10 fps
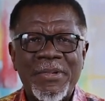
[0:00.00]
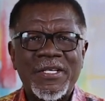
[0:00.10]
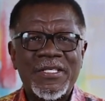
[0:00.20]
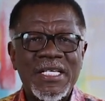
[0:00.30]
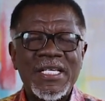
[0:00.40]

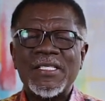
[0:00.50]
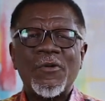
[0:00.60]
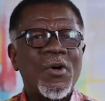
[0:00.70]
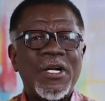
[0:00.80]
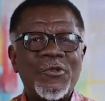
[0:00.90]
because he's
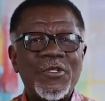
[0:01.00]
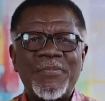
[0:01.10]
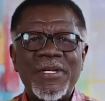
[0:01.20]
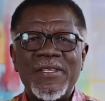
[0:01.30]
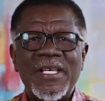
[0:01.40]
the one who's
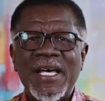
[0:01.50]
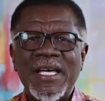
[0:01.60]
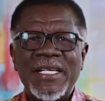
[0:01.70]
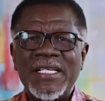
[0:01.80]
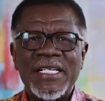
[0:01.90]
been
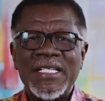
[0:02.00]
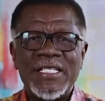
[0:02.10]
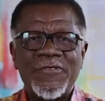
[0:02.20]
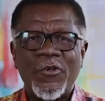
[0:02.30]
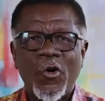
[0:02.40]
there in
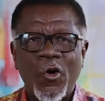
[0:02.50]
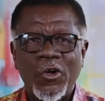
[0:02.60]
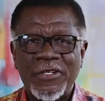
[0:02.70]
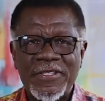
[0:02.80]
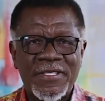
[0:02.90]
Eden for
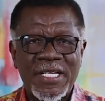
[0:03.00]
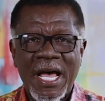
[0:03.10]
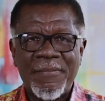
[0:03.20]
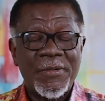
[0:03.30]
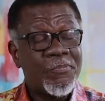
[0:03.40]
all this time.